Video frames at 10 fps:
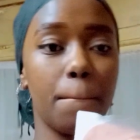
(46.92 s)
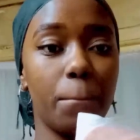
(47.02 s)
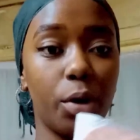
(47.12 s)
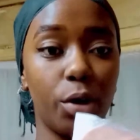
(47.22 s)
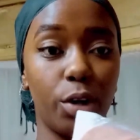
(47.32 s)

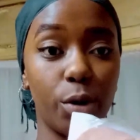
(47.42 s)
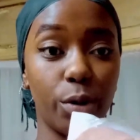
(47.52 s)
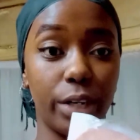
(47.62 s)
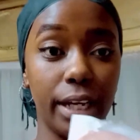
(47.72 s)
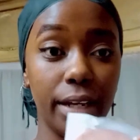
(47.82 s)

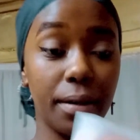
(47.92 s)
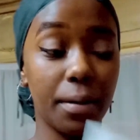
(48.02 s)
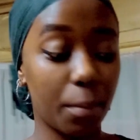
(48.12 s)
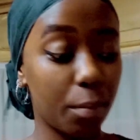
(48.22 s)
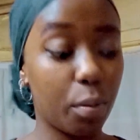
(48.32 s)
polony,
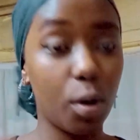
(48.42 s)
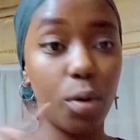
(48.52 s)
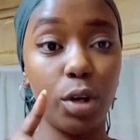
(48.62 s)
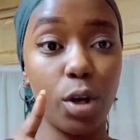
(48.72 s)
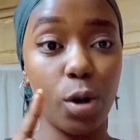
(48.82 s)

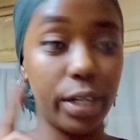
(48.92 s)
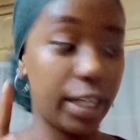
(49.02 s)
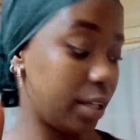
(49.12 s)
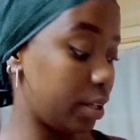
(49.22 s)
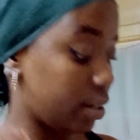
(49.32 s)

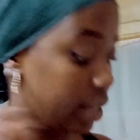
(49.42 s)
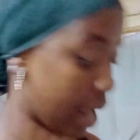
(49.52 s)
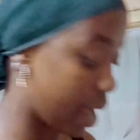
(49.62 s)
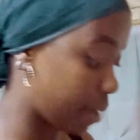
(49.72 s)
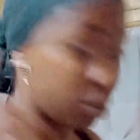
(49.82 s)
not
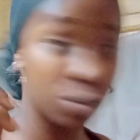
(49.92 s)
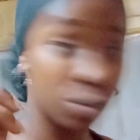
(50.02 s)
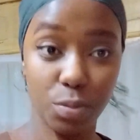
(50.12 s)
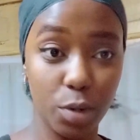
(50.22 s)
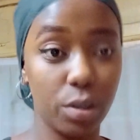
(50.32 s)
ham,
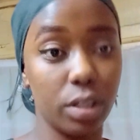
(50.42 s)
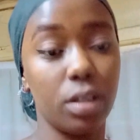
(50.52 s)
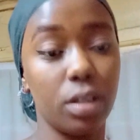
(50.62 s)
not brown,